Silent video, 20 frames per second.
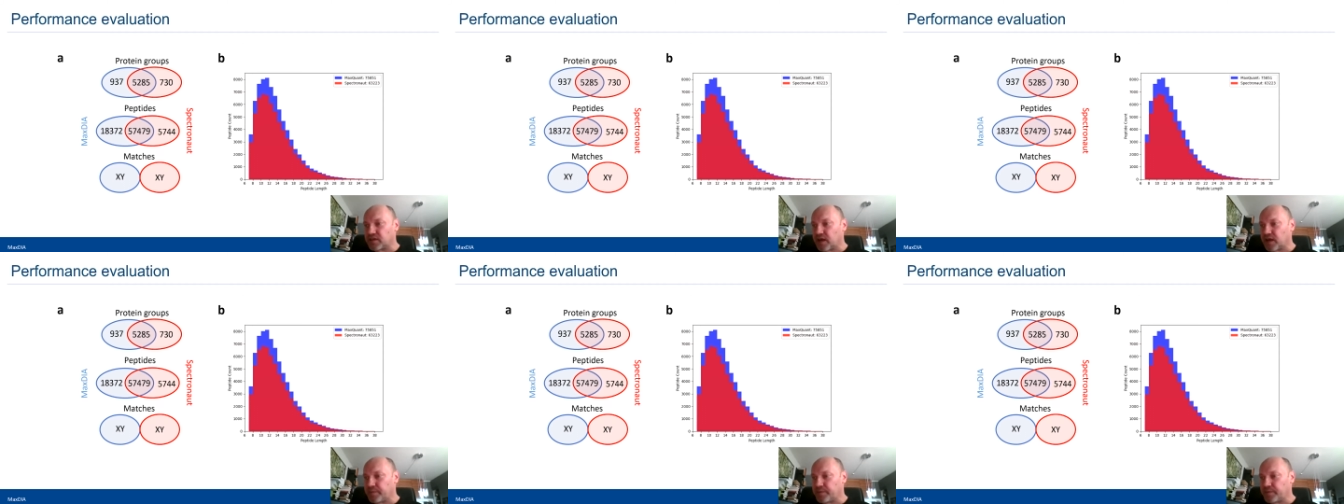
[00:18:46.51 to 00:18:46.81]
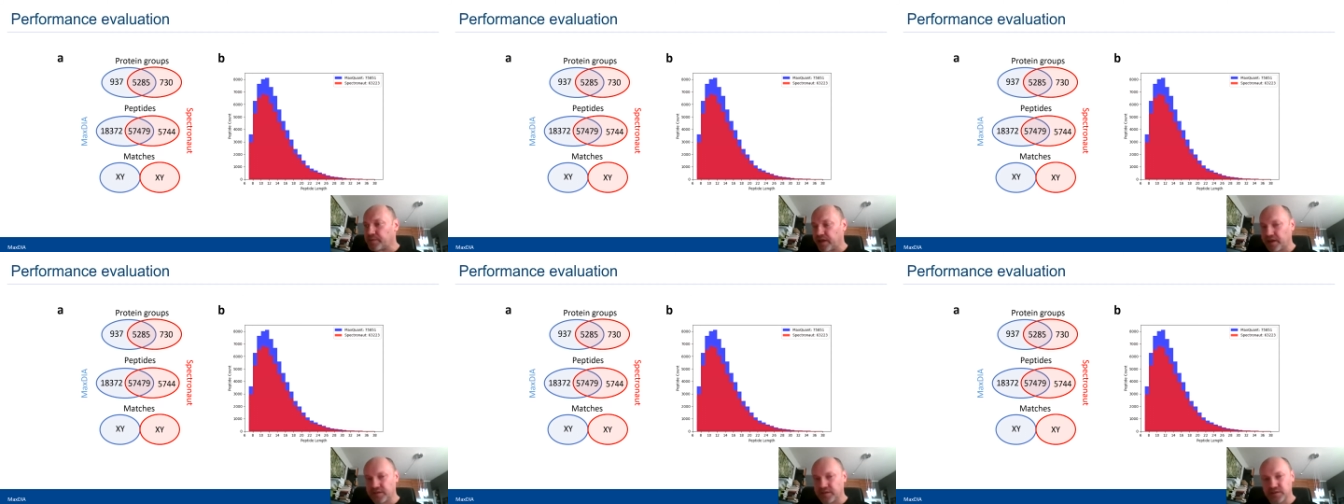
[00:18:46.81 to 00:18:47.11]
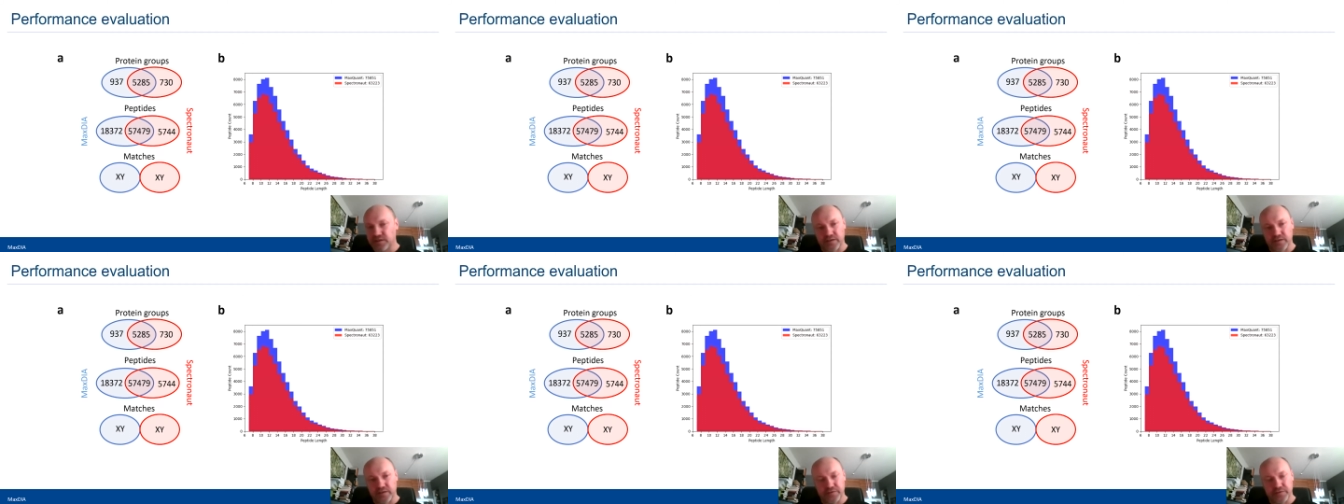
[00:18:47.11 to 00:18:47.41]
high
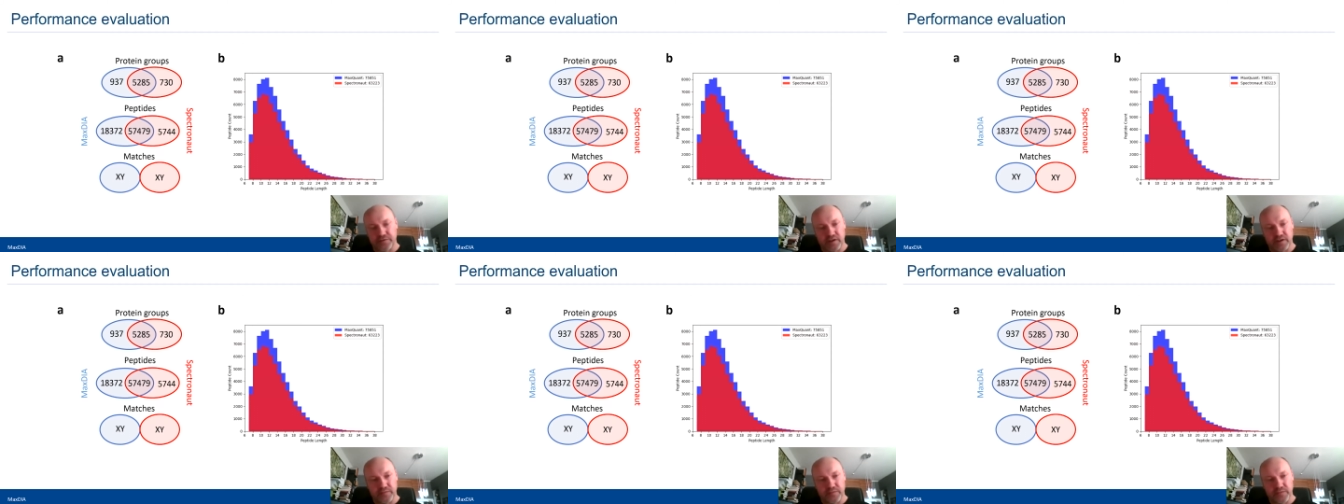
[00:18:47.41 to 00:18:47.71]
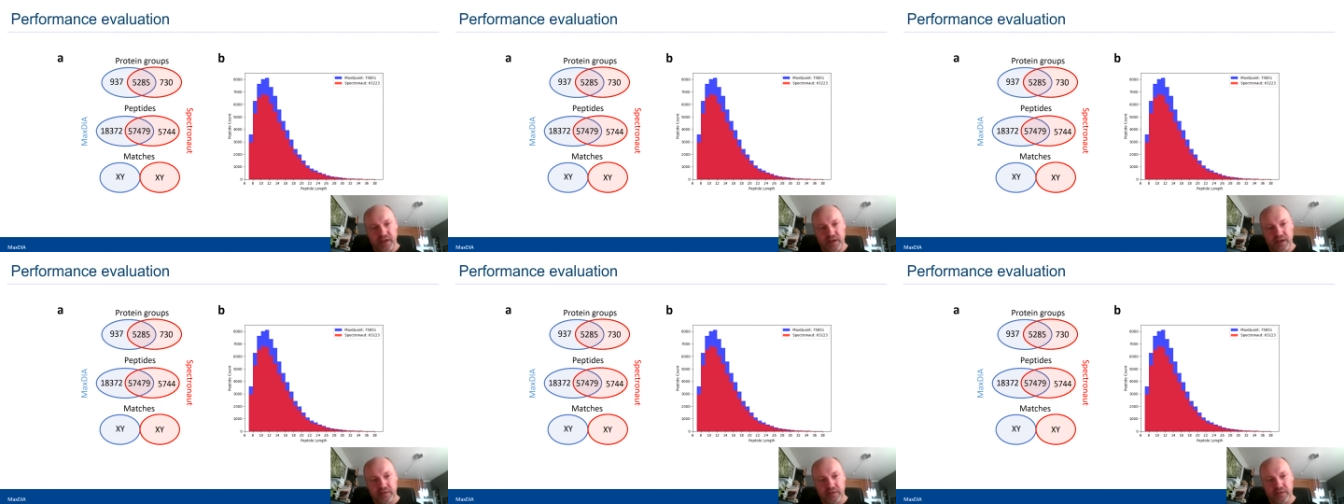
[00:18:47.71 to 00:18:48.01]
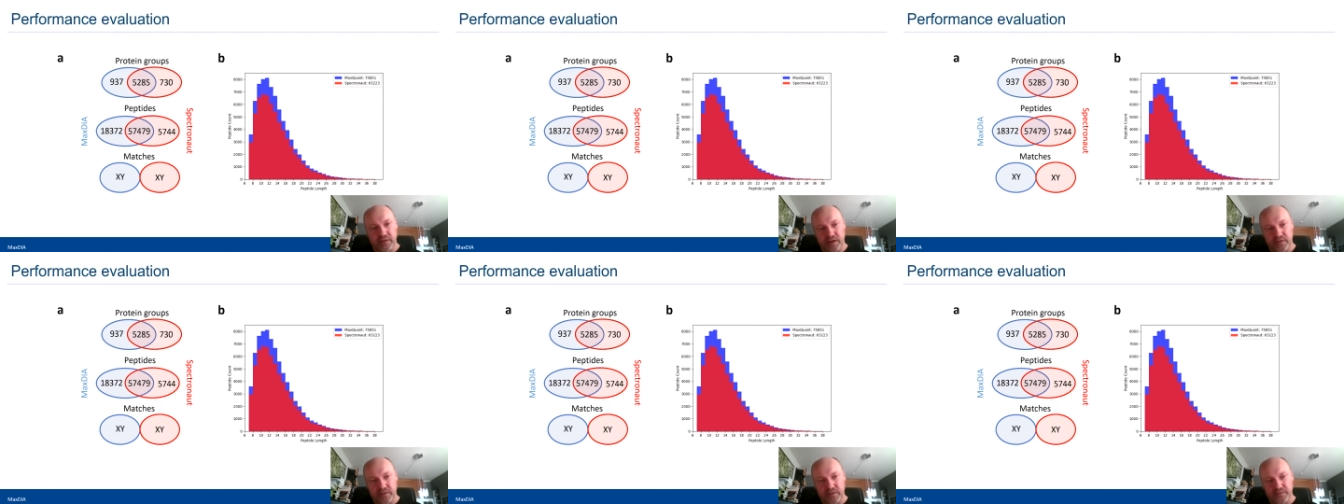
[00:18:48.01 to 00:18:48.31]
pH
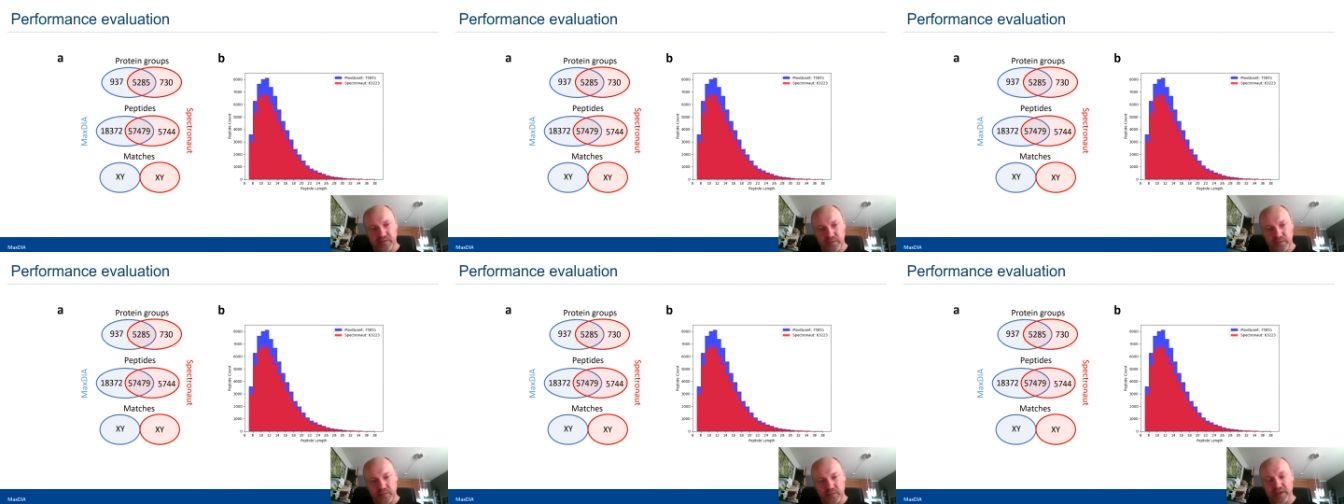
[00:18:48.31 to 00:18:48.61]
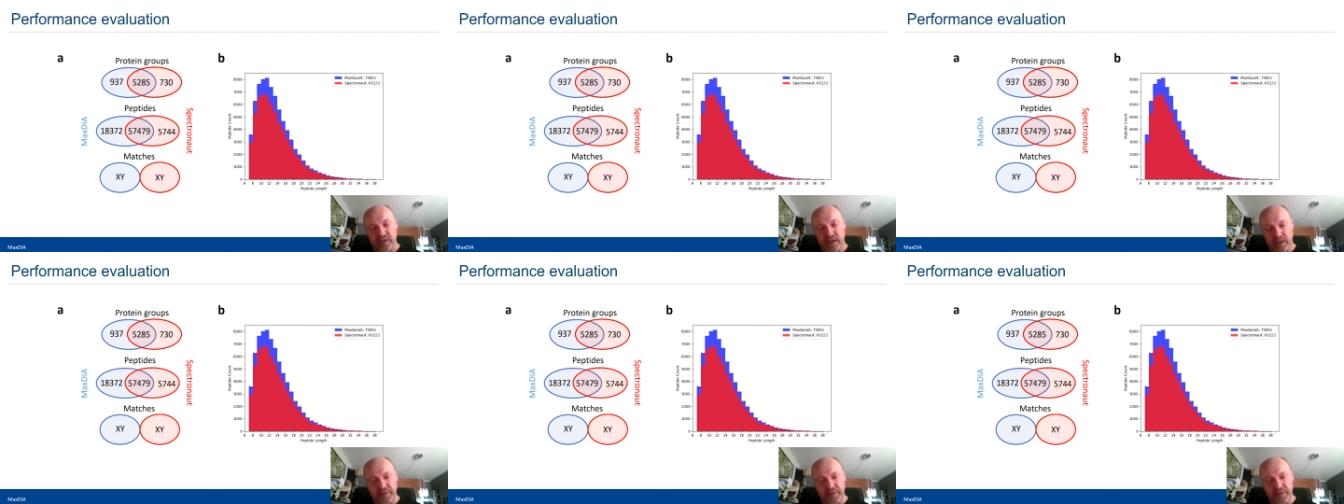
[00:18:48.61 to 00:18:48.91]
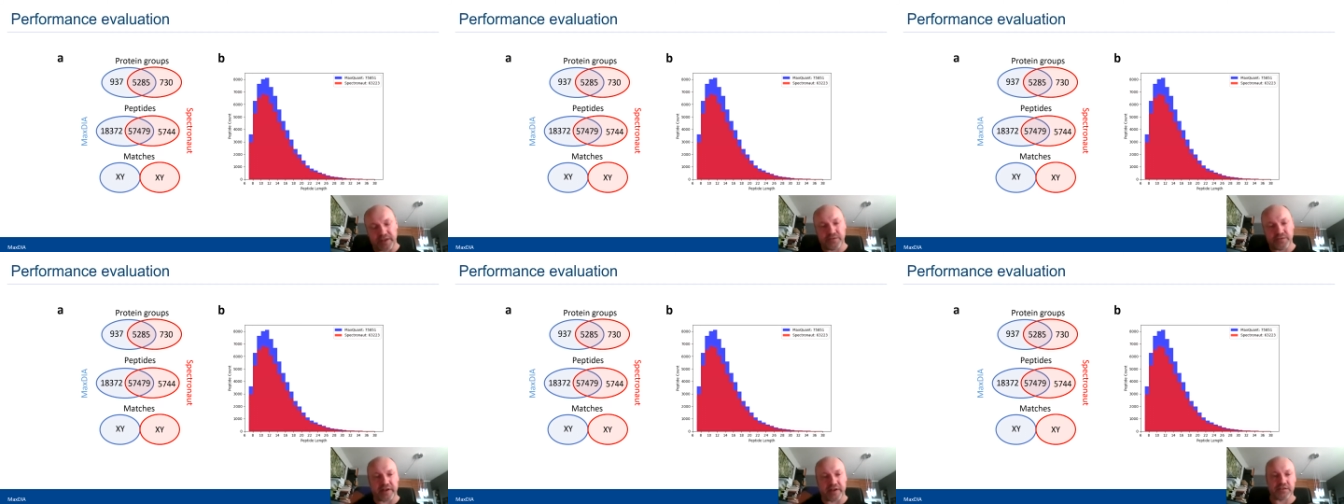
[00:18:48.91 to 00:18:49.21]
with high
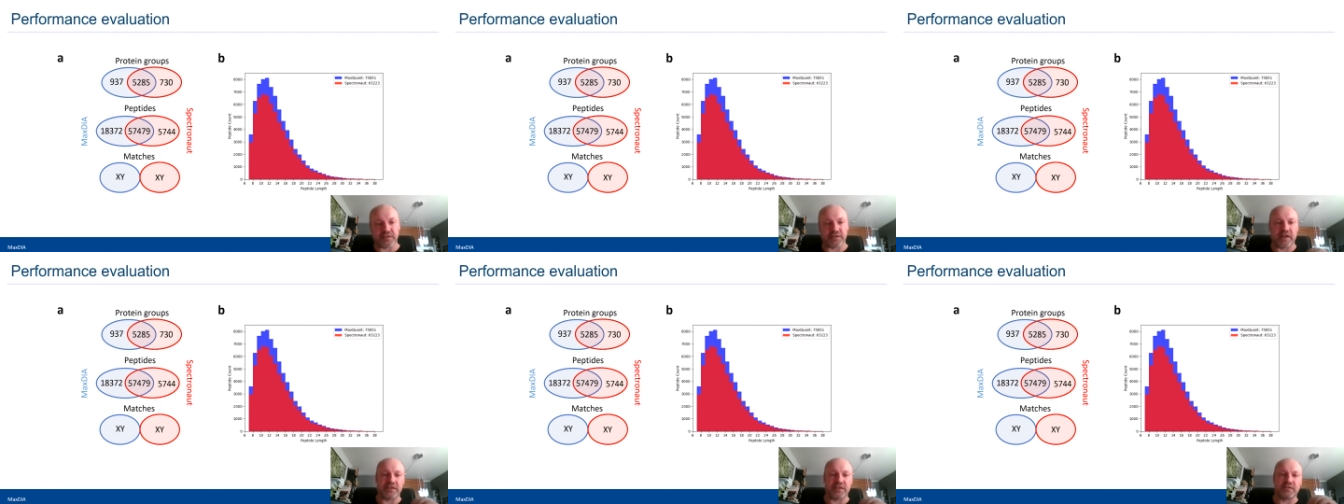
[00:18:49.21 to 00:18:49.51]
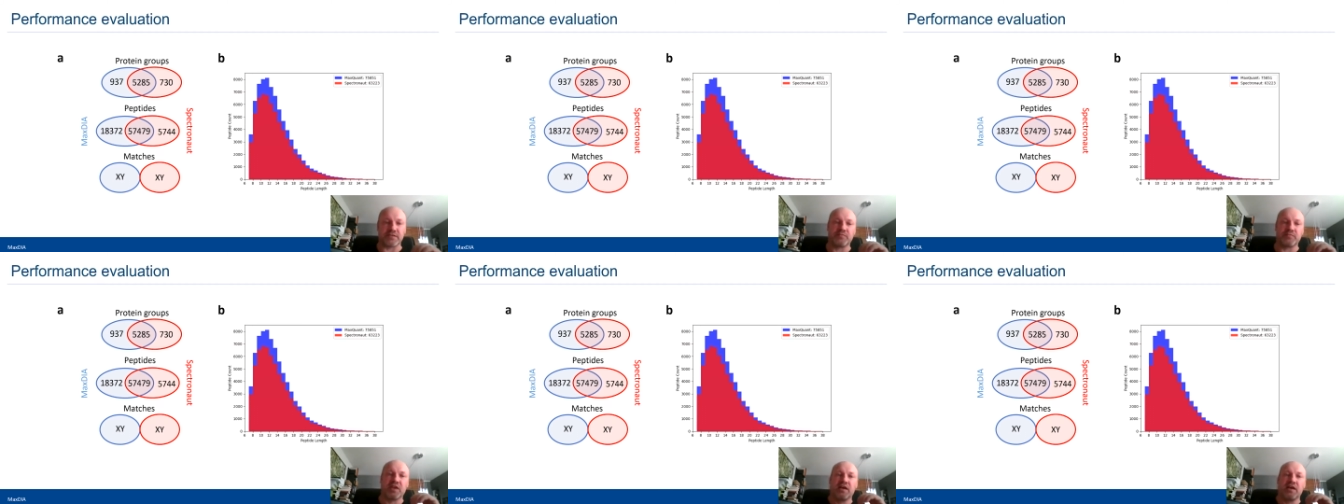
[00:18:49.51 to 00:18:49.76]
pH fractionation.